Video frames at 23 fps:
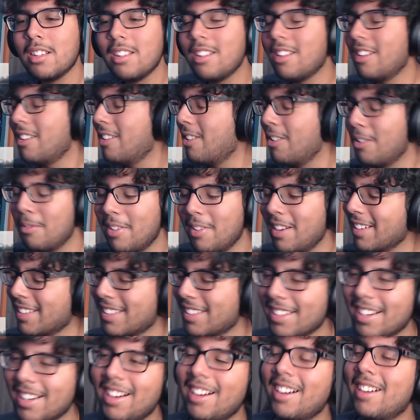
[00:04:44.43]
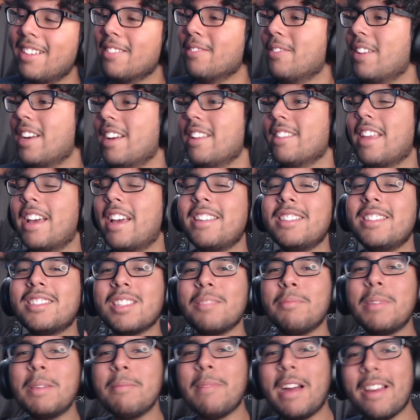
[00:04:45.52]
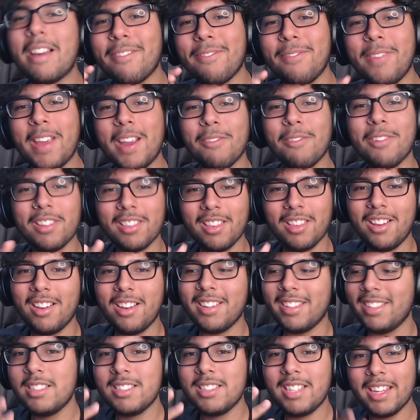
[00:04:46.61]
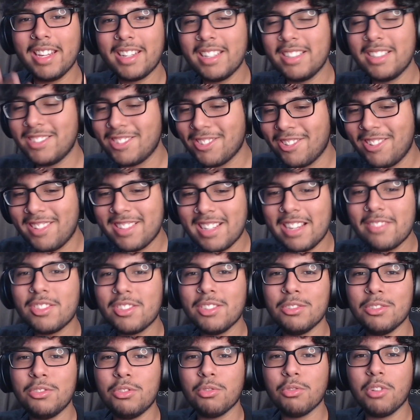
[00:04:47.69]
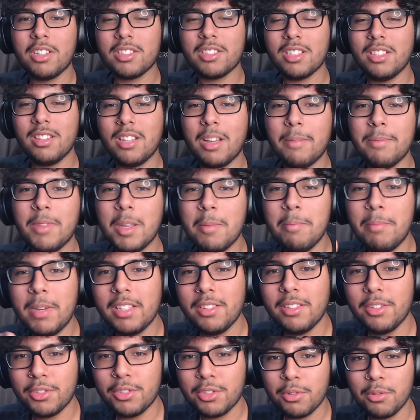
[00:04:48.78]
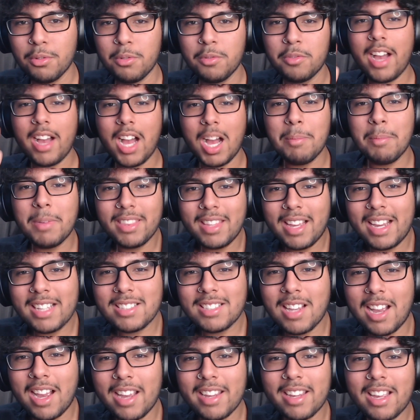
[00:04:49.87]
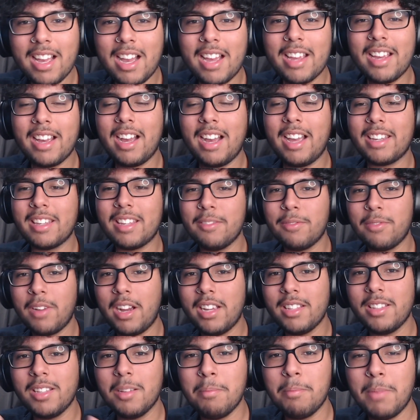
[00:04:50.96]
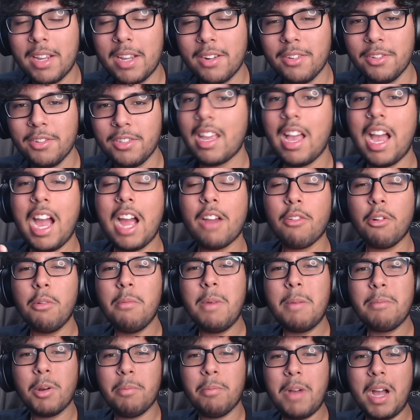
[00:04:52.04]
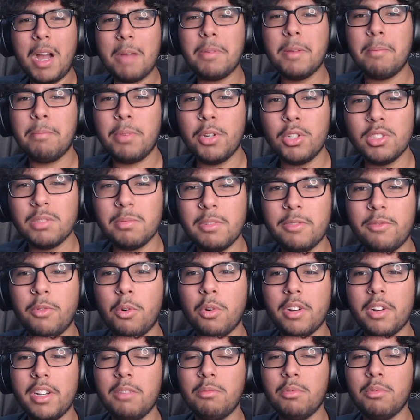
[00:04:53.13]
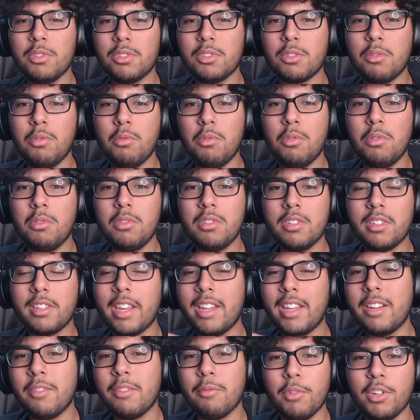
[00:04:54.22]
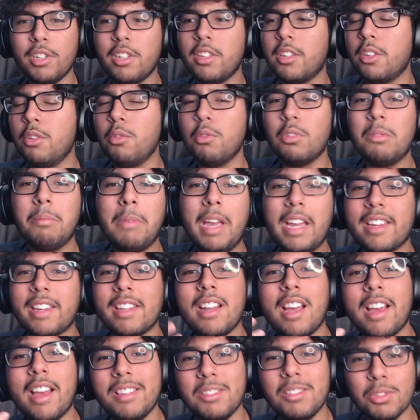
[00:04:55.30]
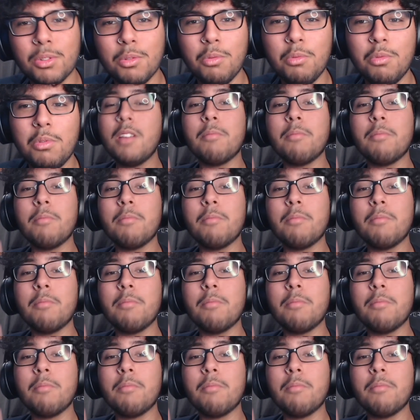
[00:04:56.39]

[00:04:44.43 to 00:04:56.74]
Oh my god, man, that used to be my favorite line. Taking drug after drug to numb the bitter truth. I'm a nice high guy, I can find a better you. I remember popping pills before it was cool, getting ridiculed back in high school.